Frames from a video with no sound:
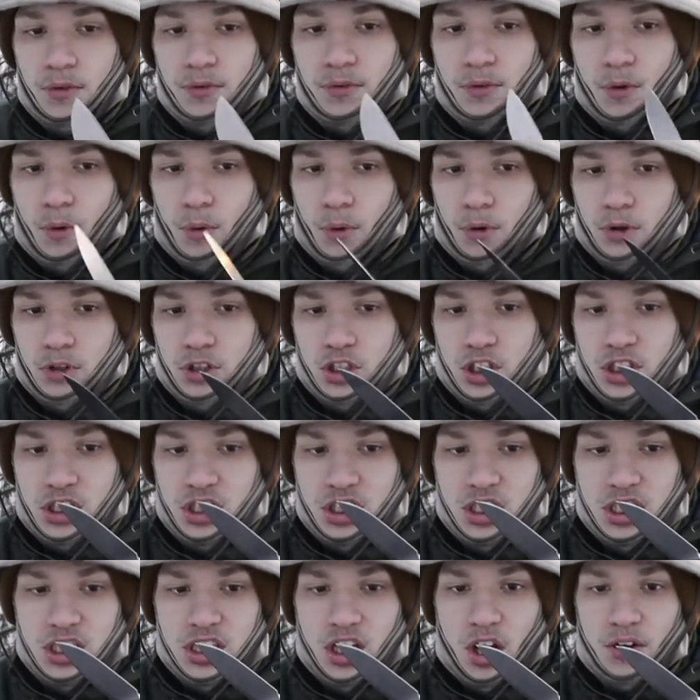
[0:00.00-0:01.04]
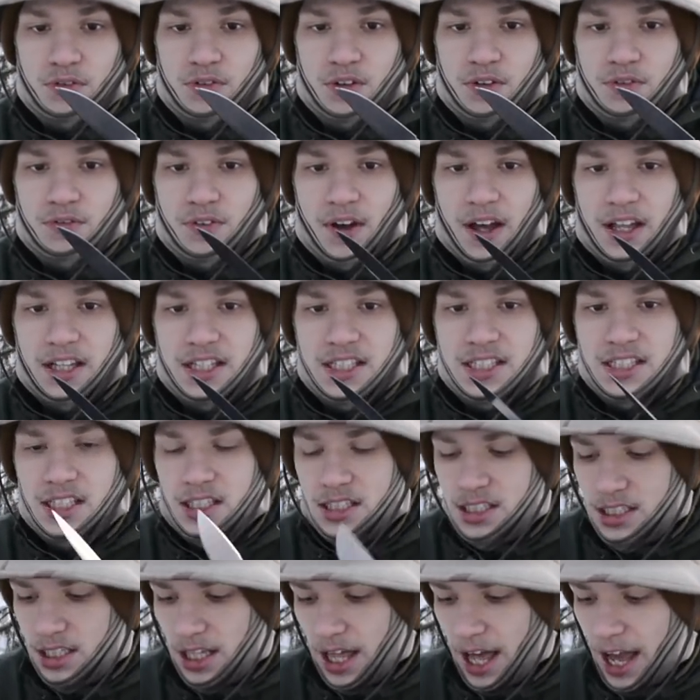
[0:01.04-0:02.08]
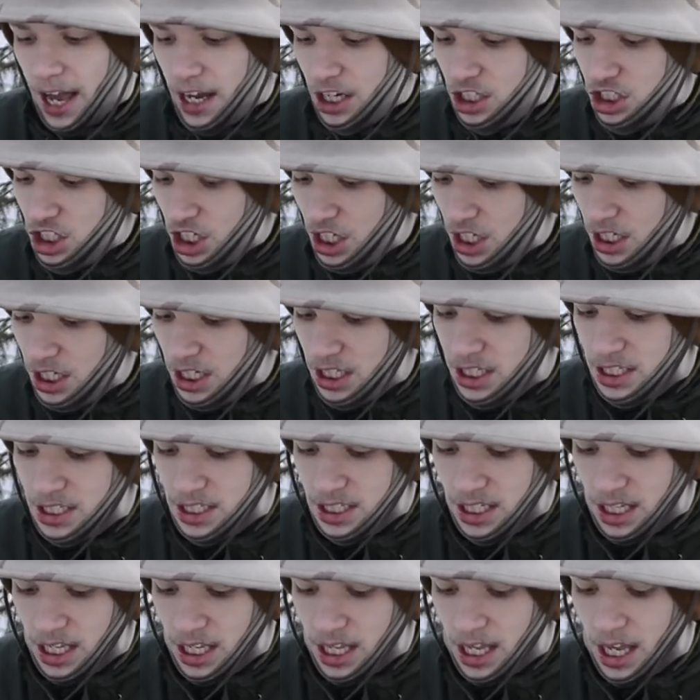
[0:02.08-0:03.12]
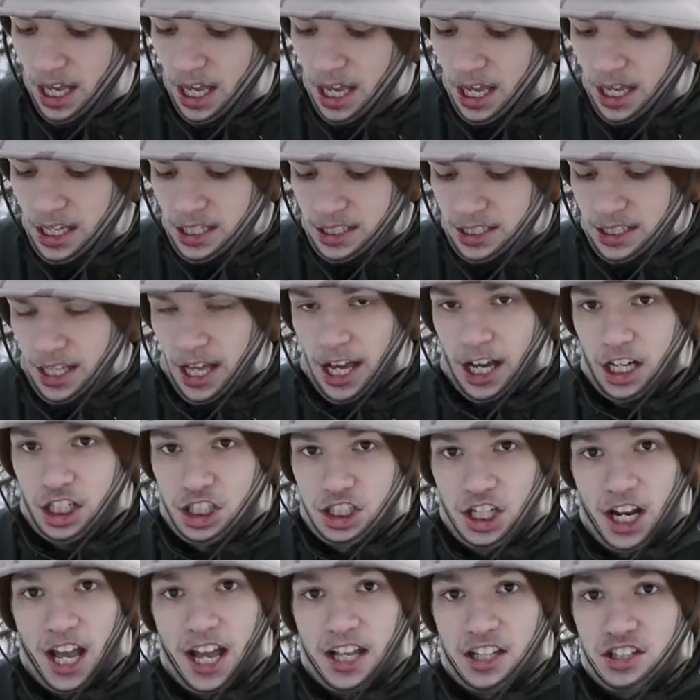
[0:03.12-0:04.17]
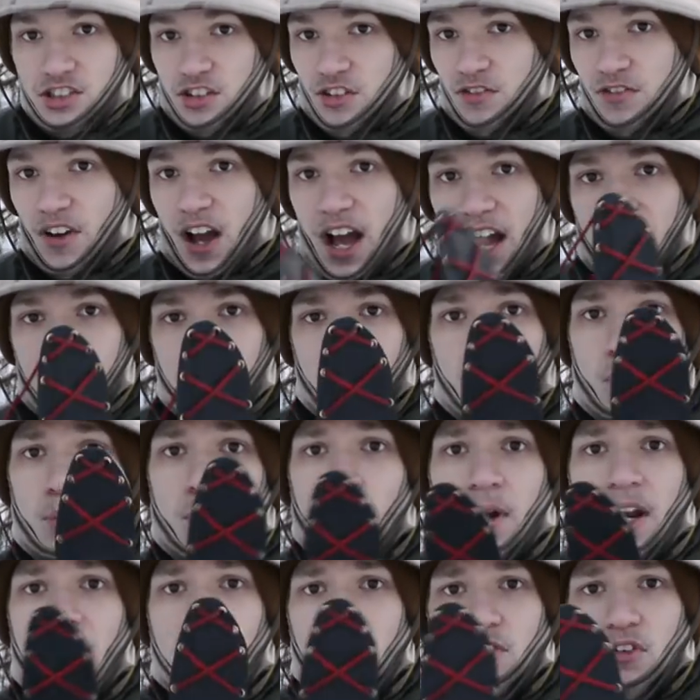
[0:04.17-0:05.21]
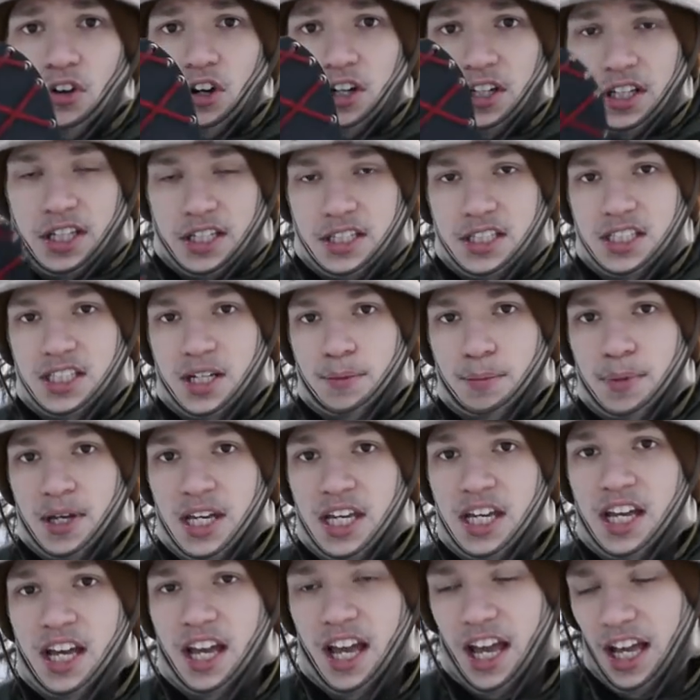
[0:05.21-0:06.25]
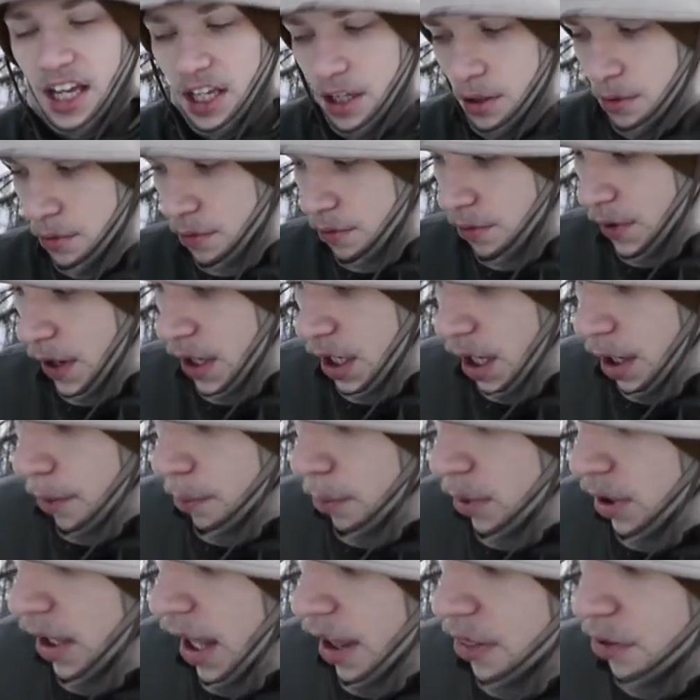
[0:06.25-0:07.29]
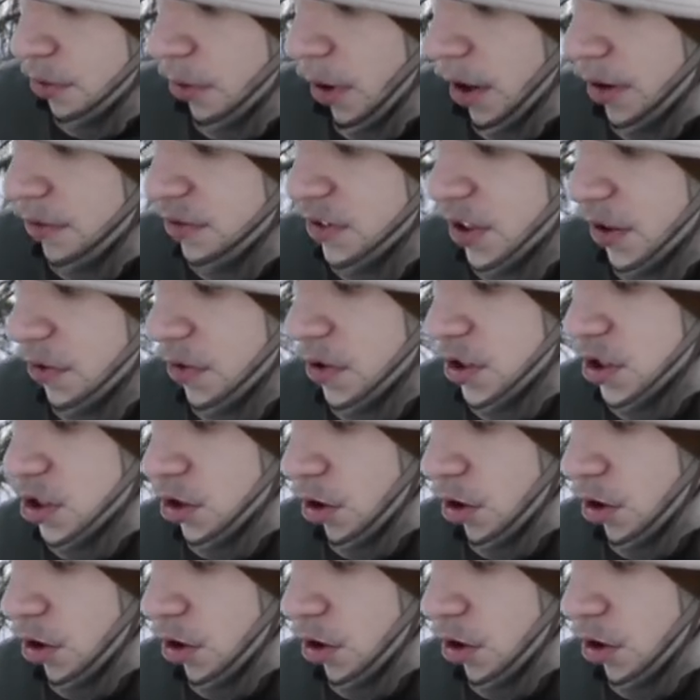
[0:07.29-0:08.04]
for just self-defense slash E D C slash survival, whatever it needs to be. It can fit a plethora of different